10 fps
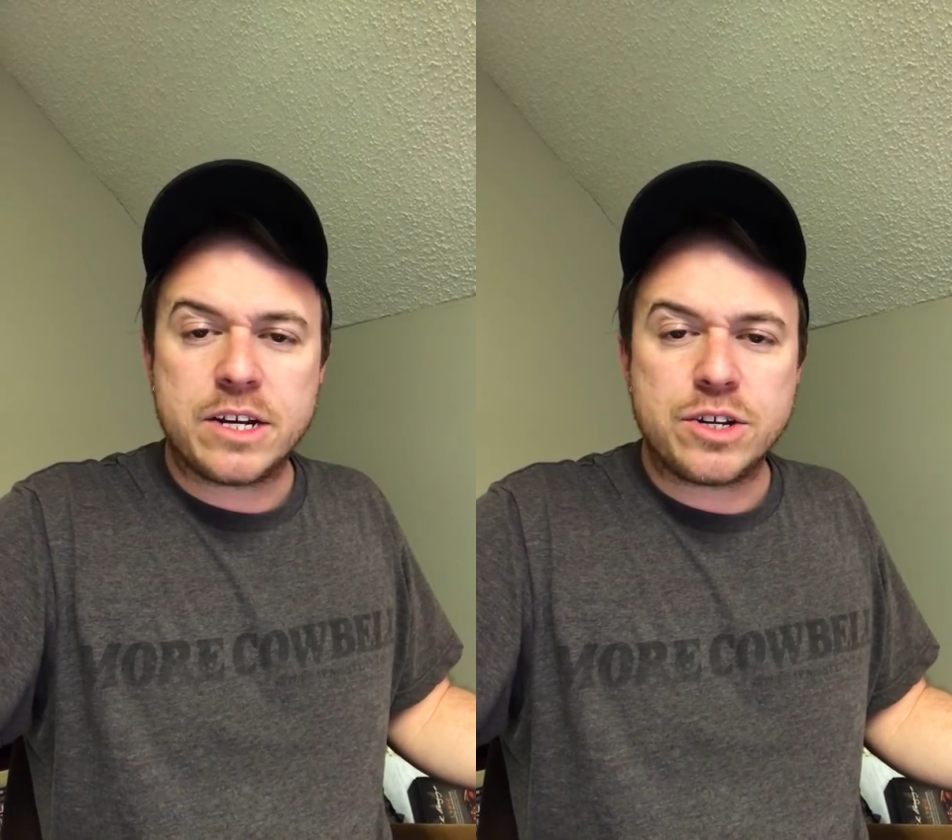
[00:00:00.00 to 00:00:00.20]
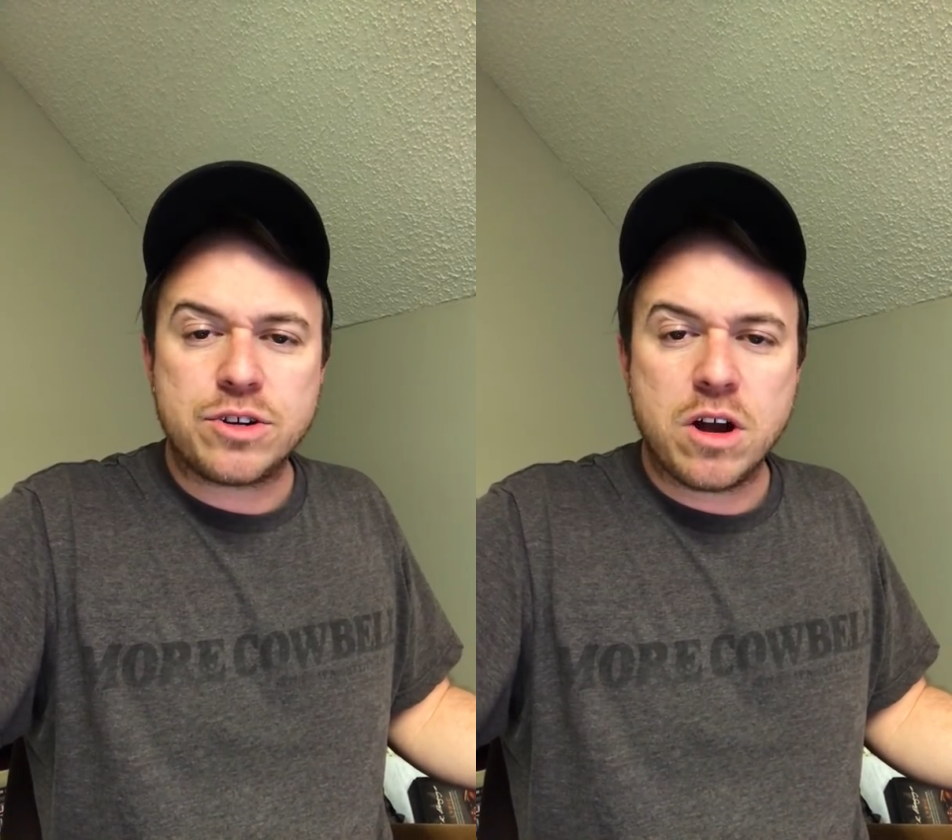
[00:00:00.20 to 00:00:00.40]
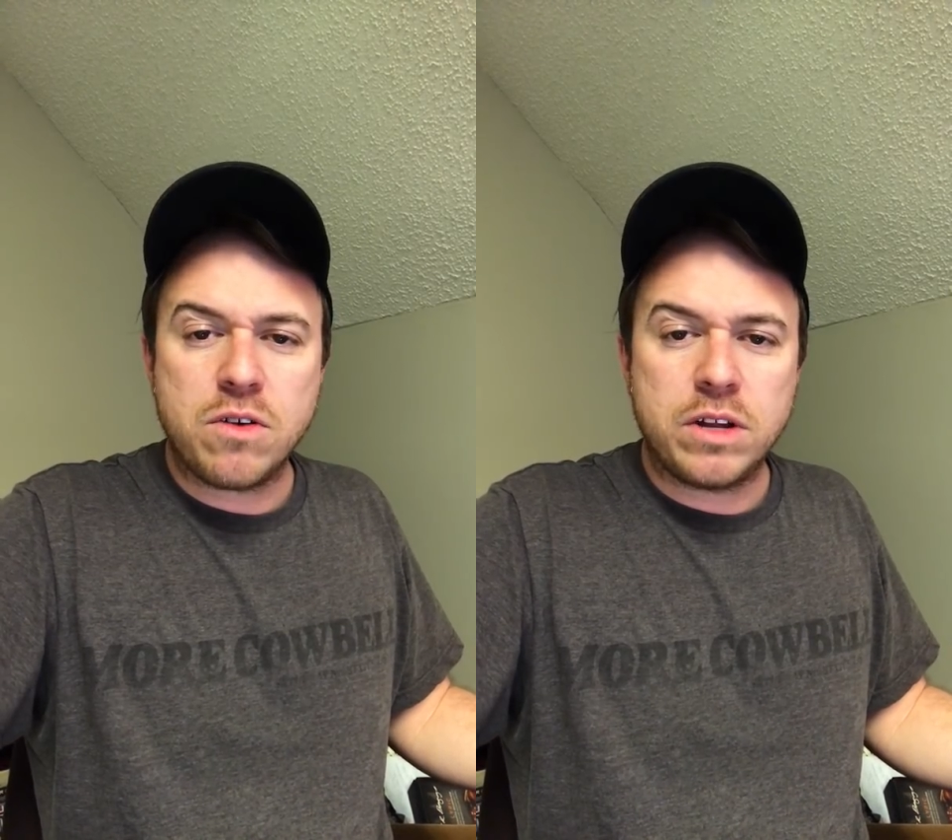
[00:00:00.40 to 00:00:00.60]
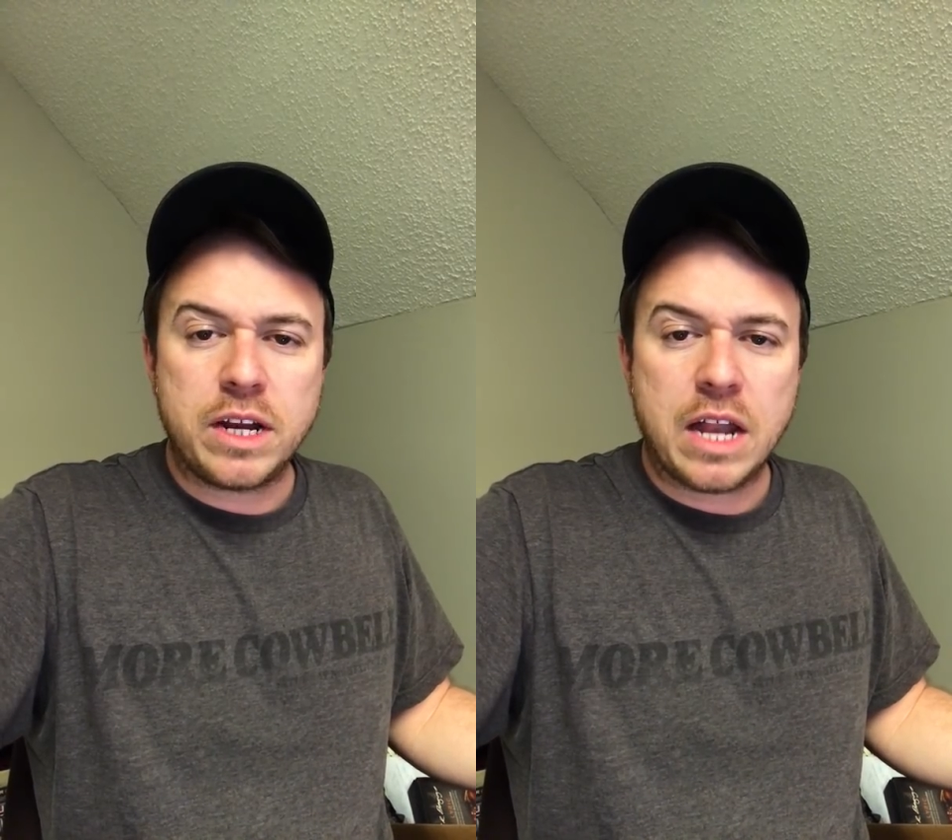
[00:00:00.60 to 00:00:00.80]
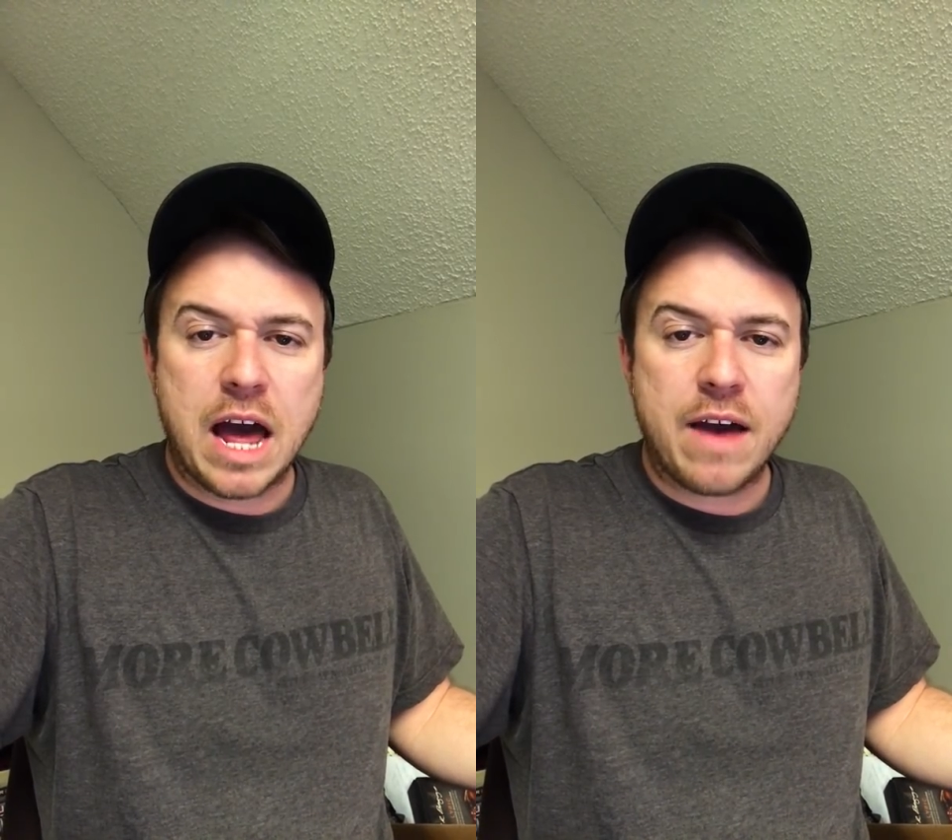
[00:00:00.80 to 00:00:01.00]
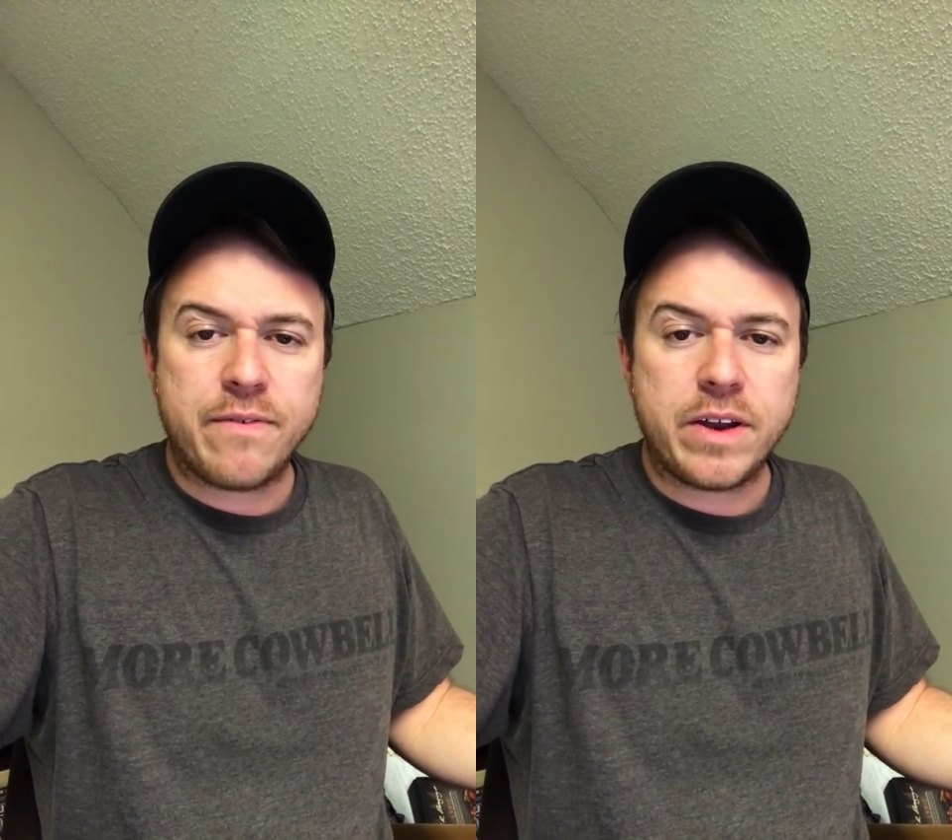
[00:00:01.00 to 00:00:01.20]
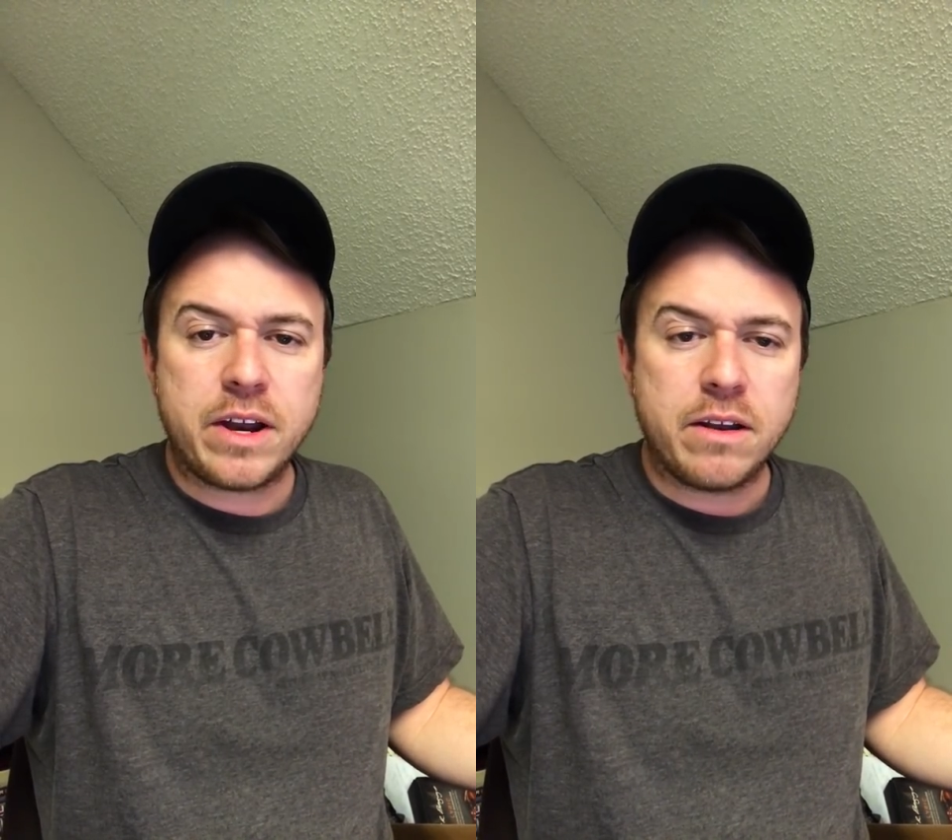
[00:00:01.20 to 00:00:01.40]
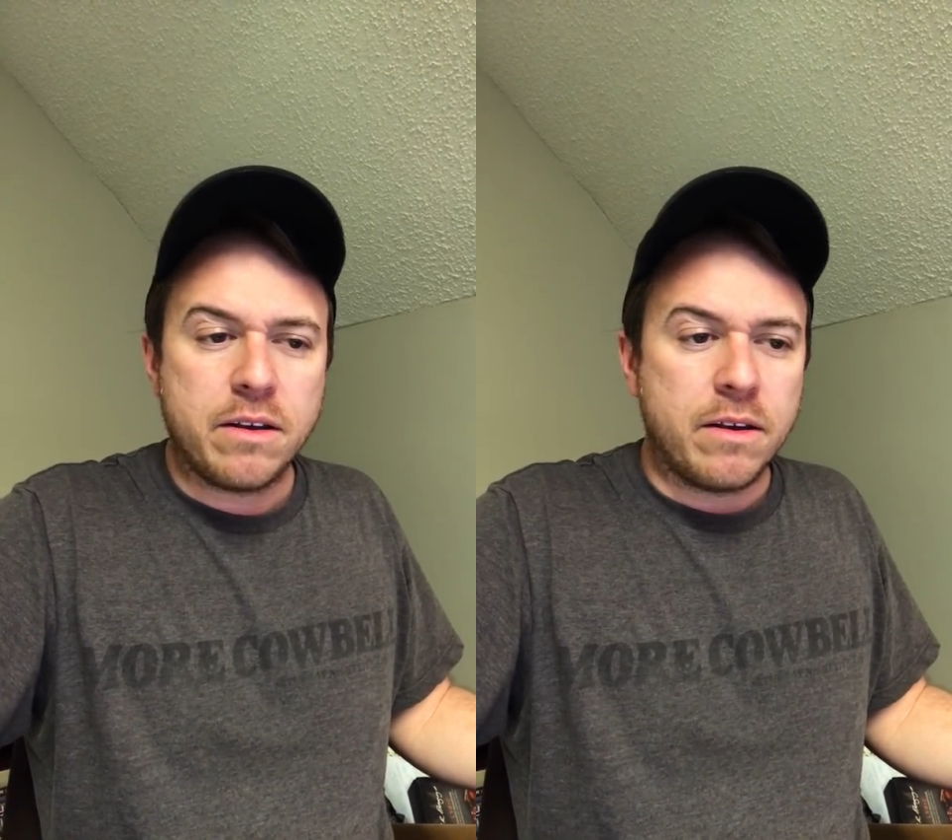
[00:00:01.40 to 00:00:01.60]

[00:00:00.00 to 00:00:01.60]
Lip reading: to struggle in life and